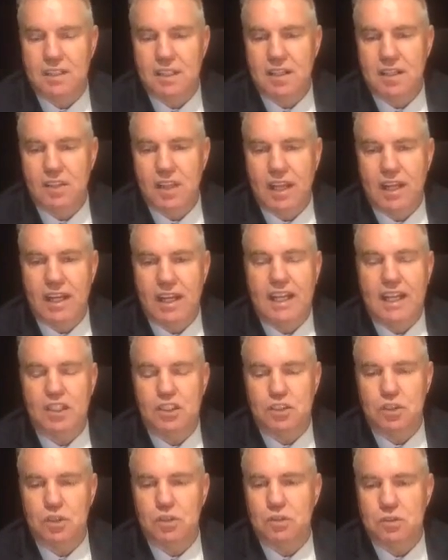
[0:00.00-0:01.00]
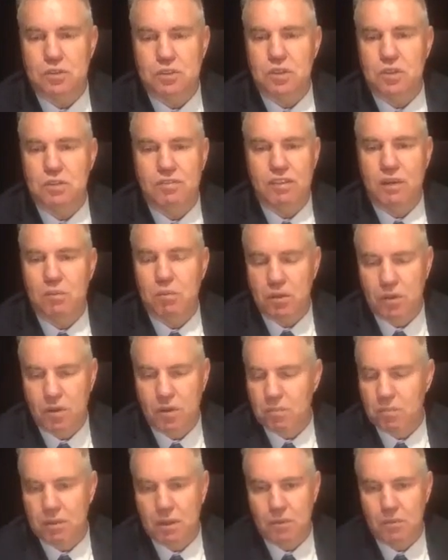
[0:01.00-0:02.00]
that an external survey would
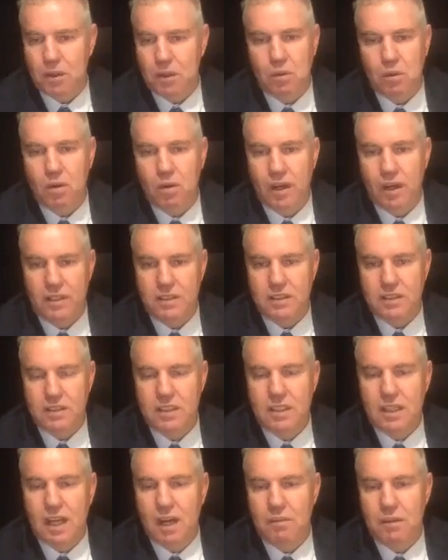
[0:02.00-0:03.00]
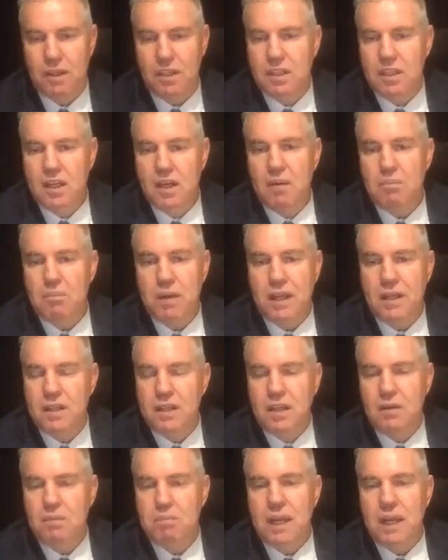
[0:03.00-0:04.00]
not be required. I mean,
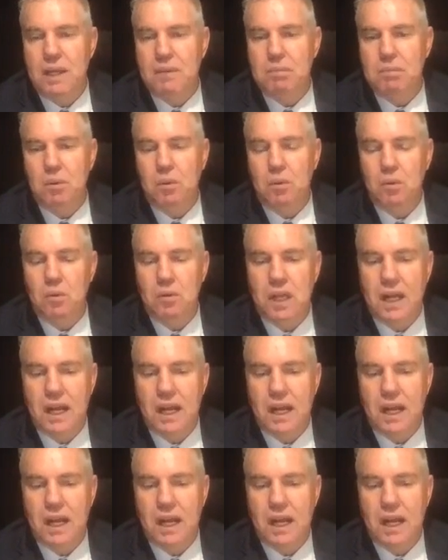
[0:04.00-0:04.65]
people,